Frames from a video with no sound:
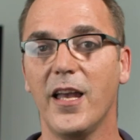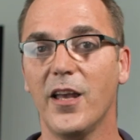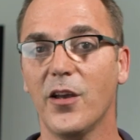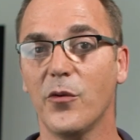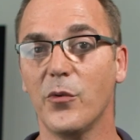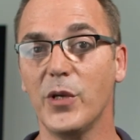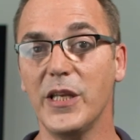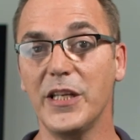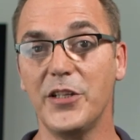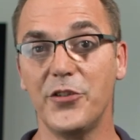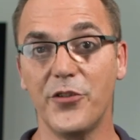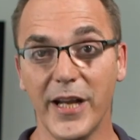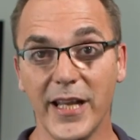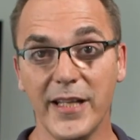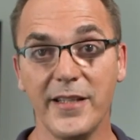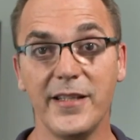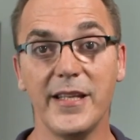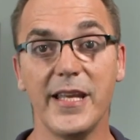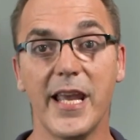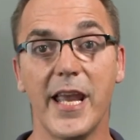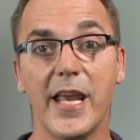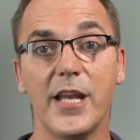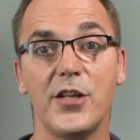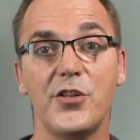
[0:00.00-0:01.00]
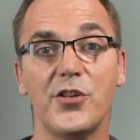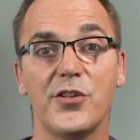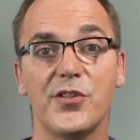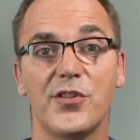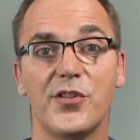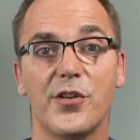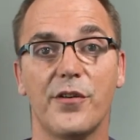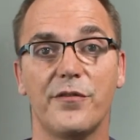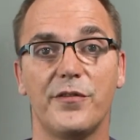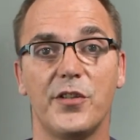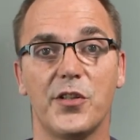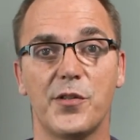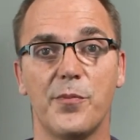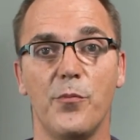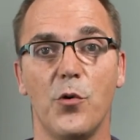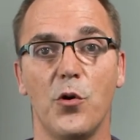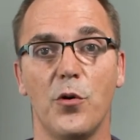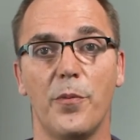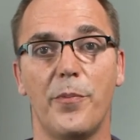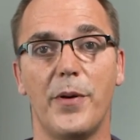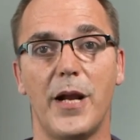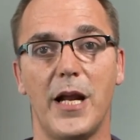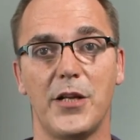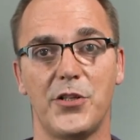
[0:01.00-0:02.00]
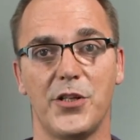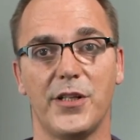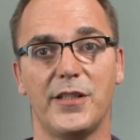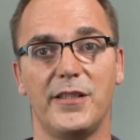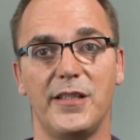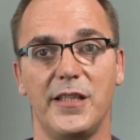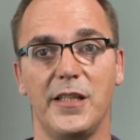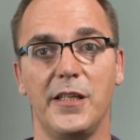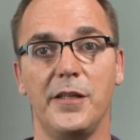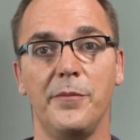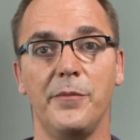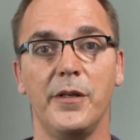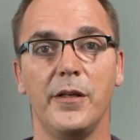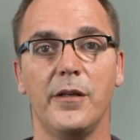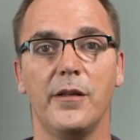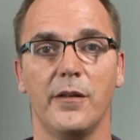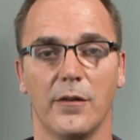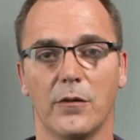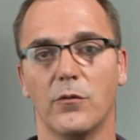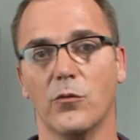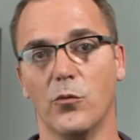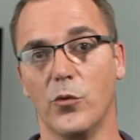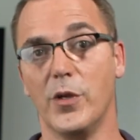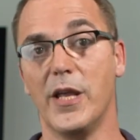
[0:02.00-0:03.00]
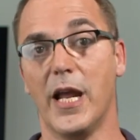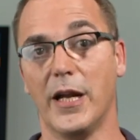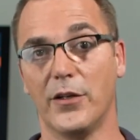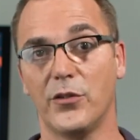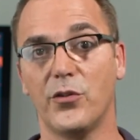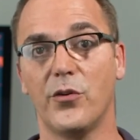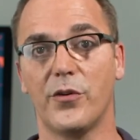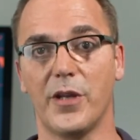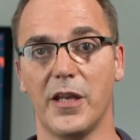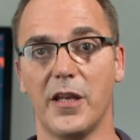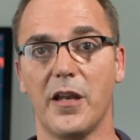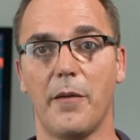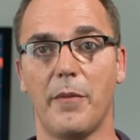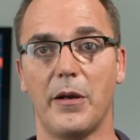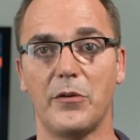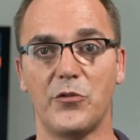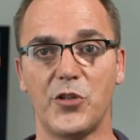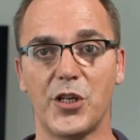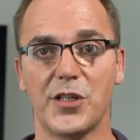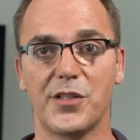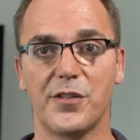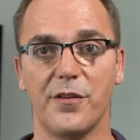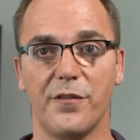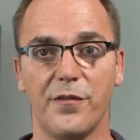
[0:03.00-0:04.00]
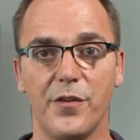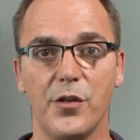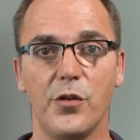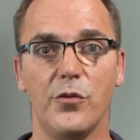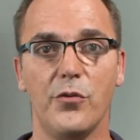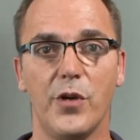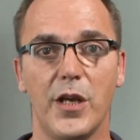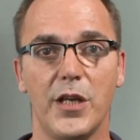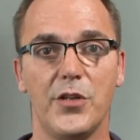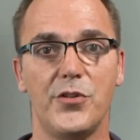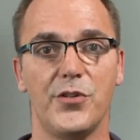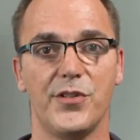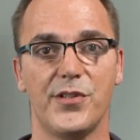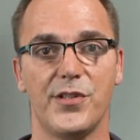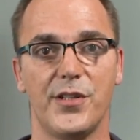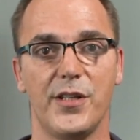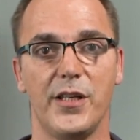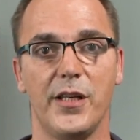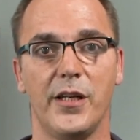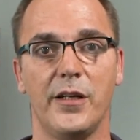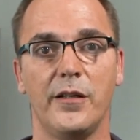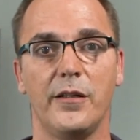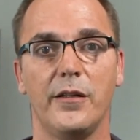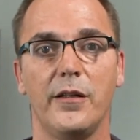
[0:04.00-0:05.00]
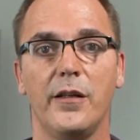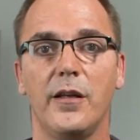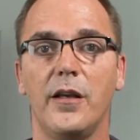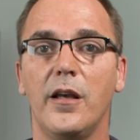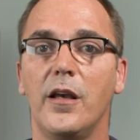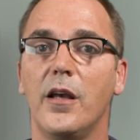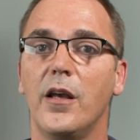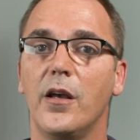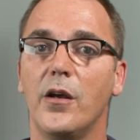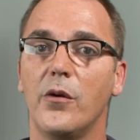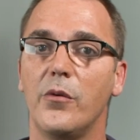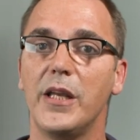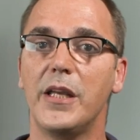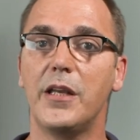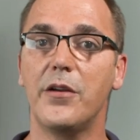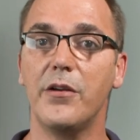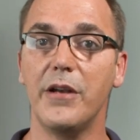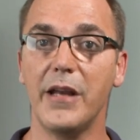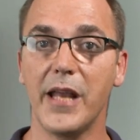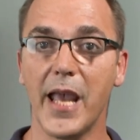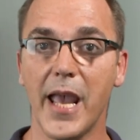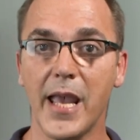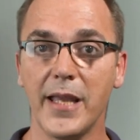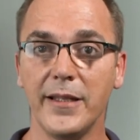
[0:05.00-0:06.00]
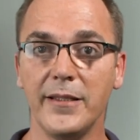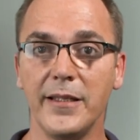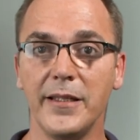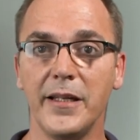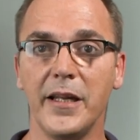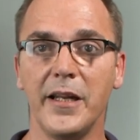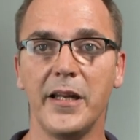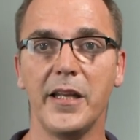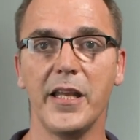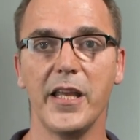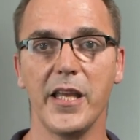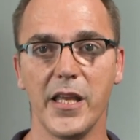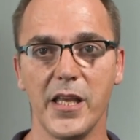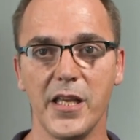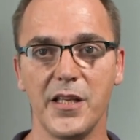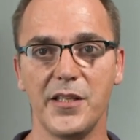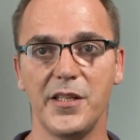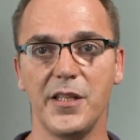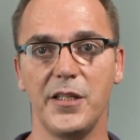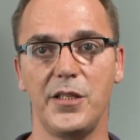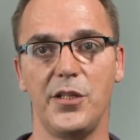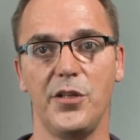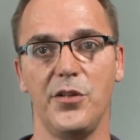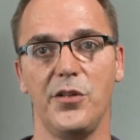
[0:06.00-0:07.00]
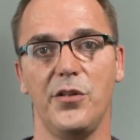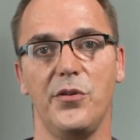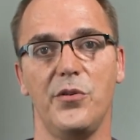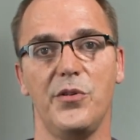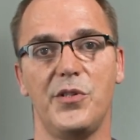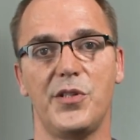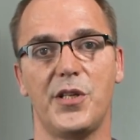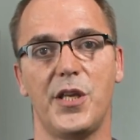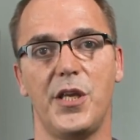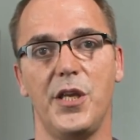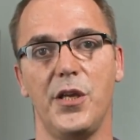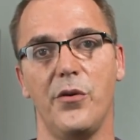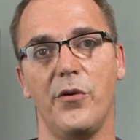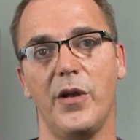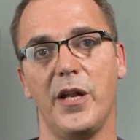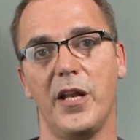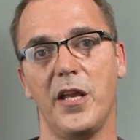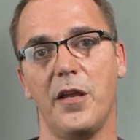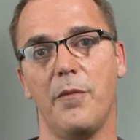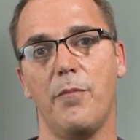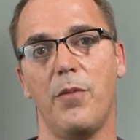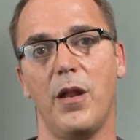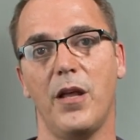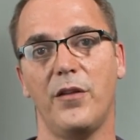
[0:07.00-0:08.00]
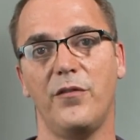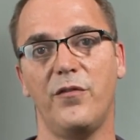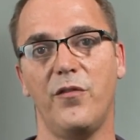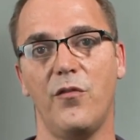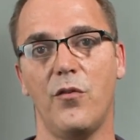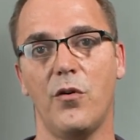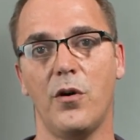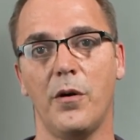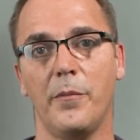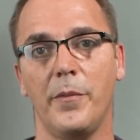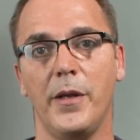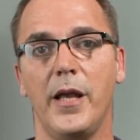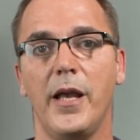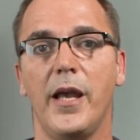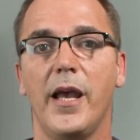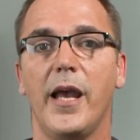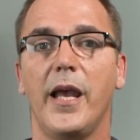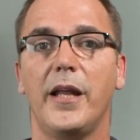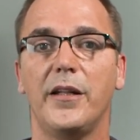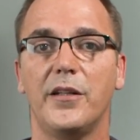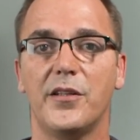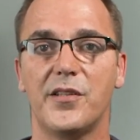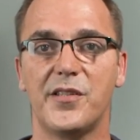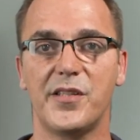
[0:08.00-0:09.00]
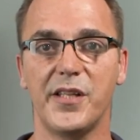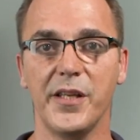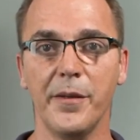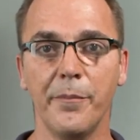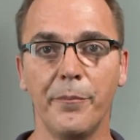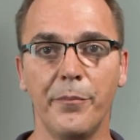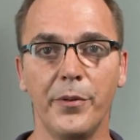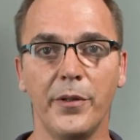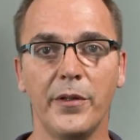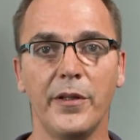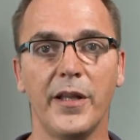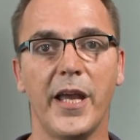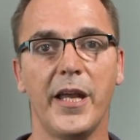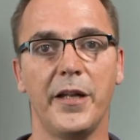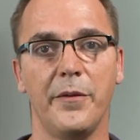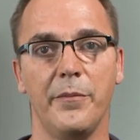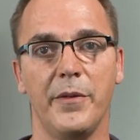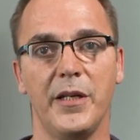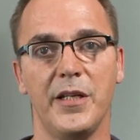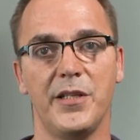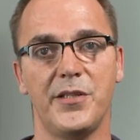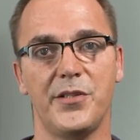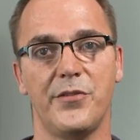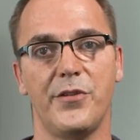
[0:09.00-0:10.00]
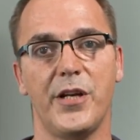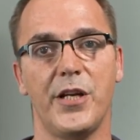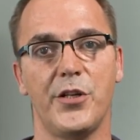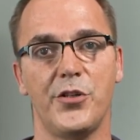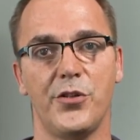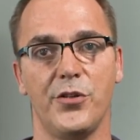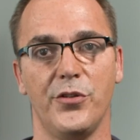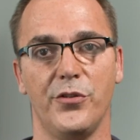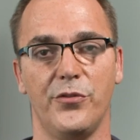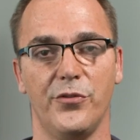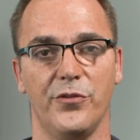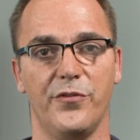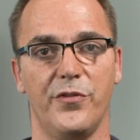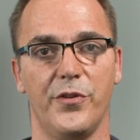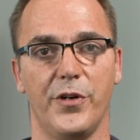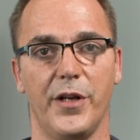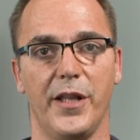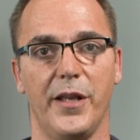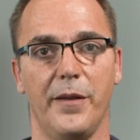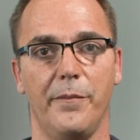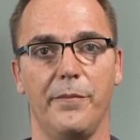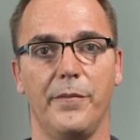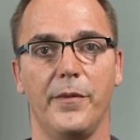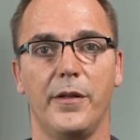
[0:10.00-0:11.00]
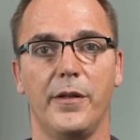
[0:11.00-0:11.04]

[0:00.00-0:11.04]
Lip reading: We train the agents of the small project team. We are talking about just a few agents here. We created an easy-to-use Q&A platform and a simple administration tool for them.